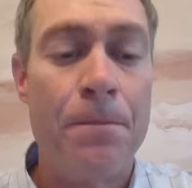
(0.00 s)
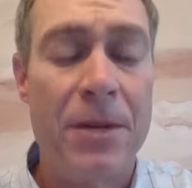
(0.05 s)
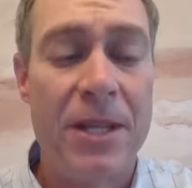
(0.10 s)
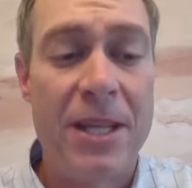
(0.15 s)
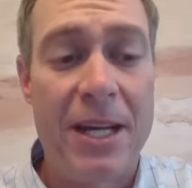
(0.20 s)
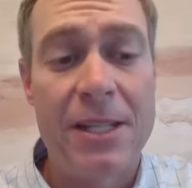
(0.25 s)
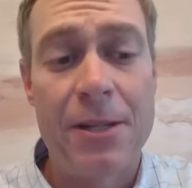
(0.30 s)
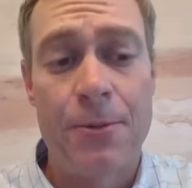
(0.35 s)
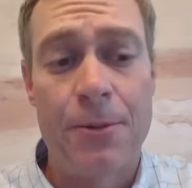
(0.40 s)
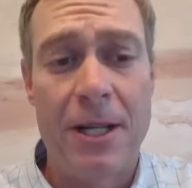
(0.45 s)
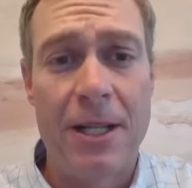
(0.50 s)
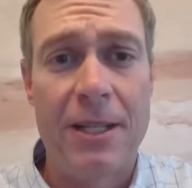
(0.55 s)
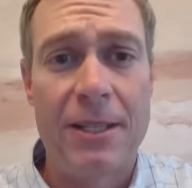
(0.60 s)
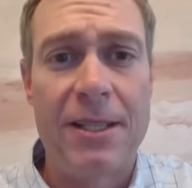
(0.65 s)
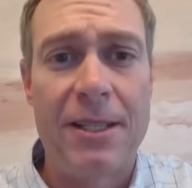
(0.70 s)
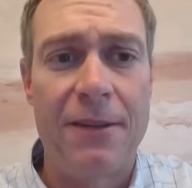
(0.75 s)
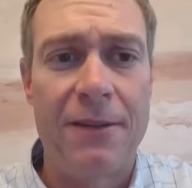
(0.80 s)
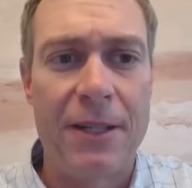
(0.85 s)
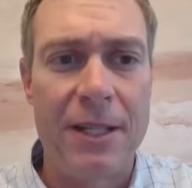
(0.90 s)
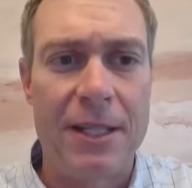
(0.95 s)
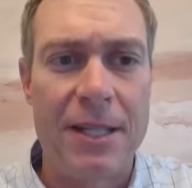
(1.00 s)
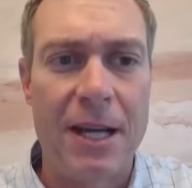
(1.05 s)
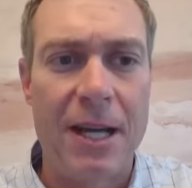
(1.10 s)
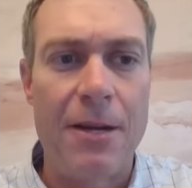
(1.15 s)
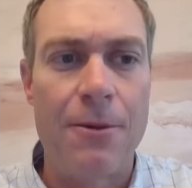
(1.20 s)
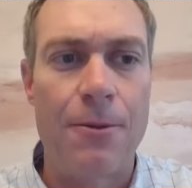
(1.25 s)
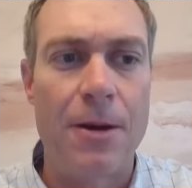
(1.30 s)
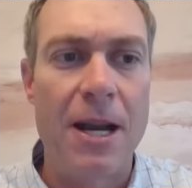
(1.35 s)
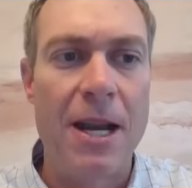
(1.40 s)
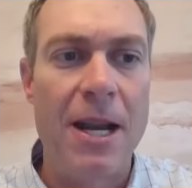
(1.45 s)
but that's a relatively
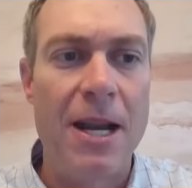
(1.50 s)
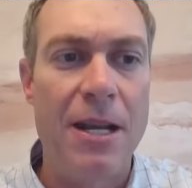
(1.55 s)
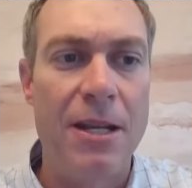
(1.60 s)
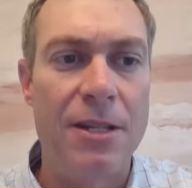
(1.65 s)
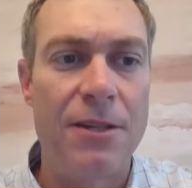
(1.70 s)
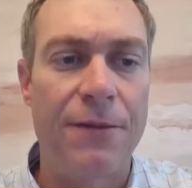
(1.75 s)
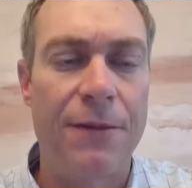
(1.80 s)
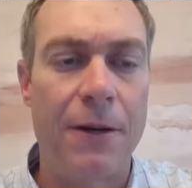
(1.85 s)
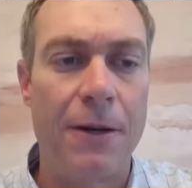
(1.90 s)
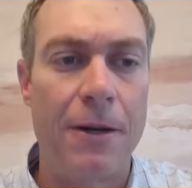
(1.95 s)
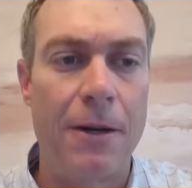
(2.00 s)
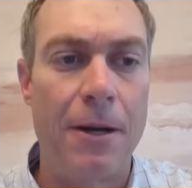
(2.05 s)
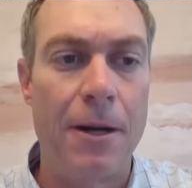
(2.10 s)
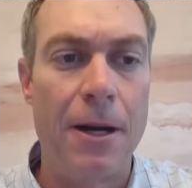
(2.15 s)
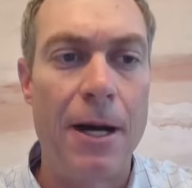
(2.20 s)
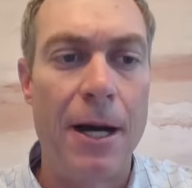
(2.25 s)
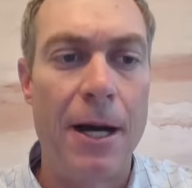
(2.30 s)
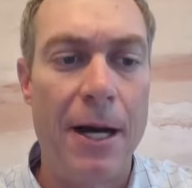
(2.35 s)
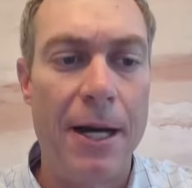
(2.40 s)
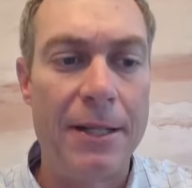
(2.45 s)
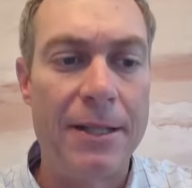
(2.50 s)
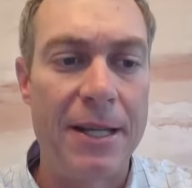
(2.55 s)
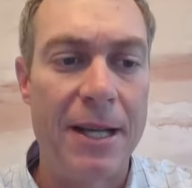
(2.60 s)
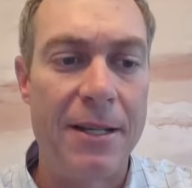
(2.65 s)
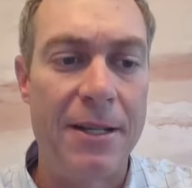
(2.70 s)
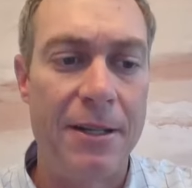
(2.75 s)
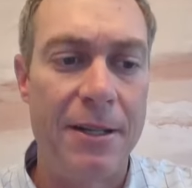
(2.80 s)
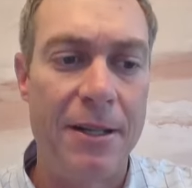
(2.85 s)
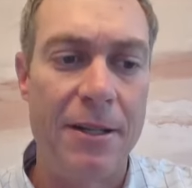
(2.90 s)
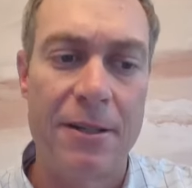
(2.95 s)
tight range for uh, 10
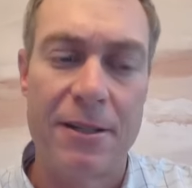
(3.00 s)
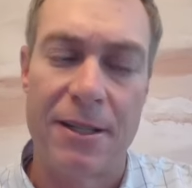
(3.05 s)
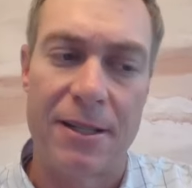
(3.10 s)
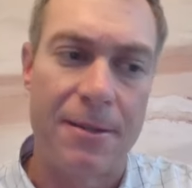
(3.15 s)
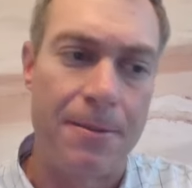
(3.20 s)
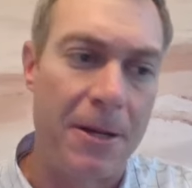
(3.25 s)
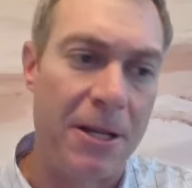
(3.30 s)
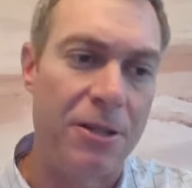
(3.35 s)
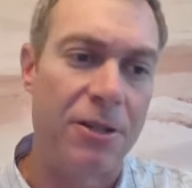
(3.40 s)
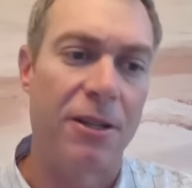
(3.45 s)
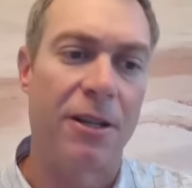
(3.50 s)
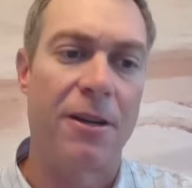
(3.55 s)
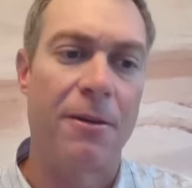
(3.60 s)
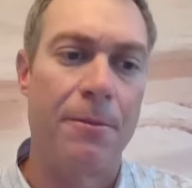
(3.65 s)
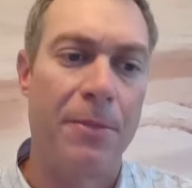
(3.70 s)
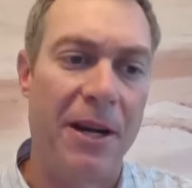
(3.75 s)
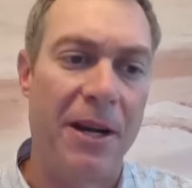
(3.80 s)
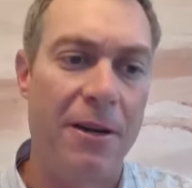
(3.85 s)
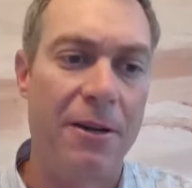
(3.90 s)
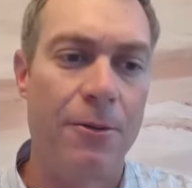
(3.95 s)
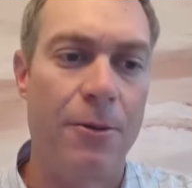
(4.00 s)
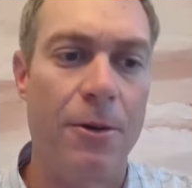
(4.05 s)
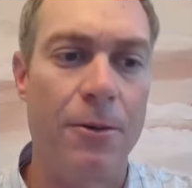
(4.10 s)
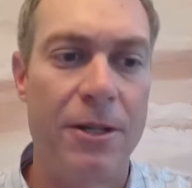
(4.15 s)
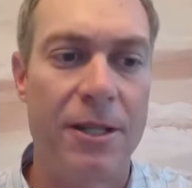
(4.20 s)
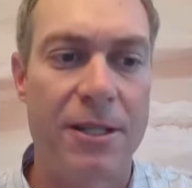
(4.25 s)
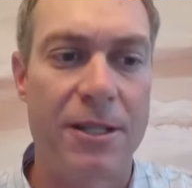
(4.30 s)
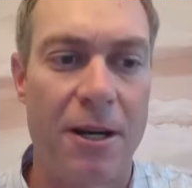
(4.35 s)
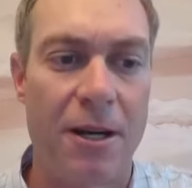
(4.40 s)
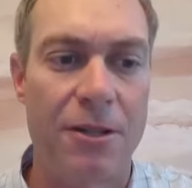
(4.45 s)
year yields, mm-hmm, especially mm-hmm. compared to what
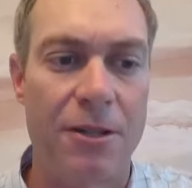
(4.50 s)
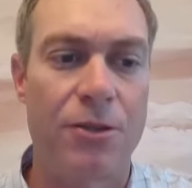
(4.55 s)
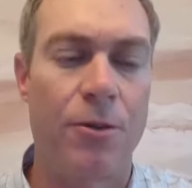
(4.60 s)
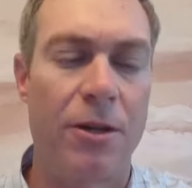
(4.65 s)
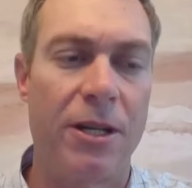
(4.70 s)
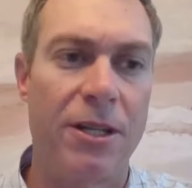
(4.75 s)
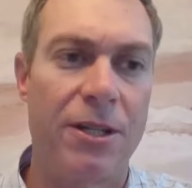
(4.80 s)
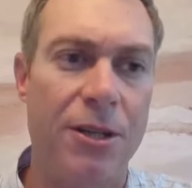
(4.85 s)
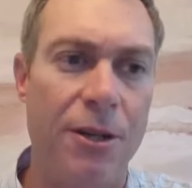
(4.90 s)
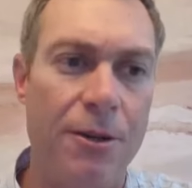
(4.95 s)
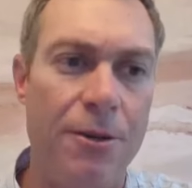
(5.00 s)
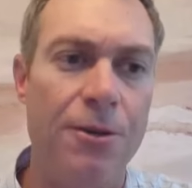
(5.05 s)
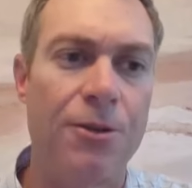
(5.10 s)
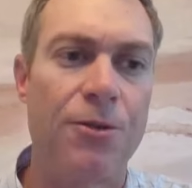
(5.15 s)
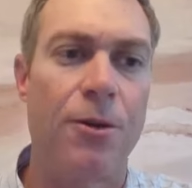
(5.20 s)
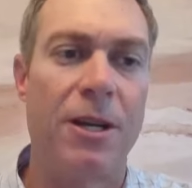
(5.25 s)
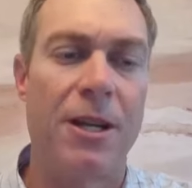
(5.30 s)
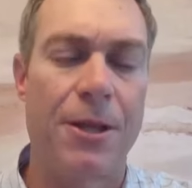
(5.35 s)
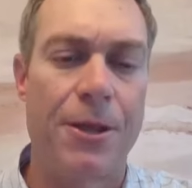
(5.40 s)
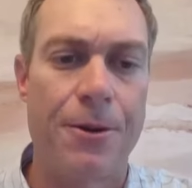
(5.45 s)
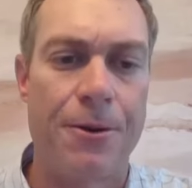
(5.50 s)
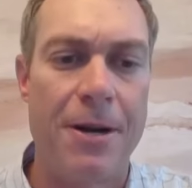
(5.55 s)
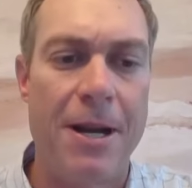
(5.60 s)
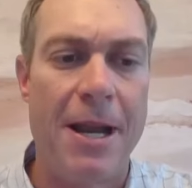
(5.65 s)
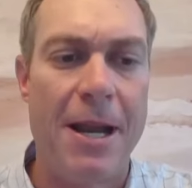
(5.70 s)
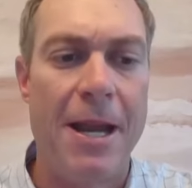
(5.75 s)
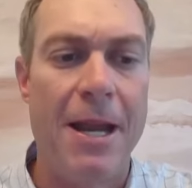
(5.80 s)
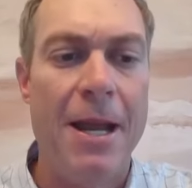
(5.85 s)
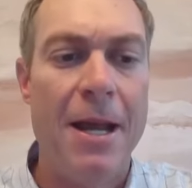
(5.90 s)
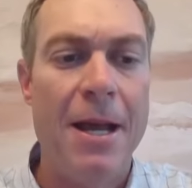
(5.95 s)
we saw in 22,
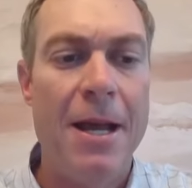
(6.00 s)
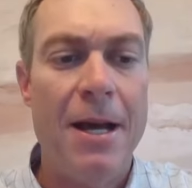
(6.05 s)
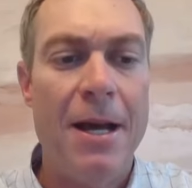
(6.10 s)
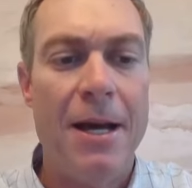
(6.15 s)
23.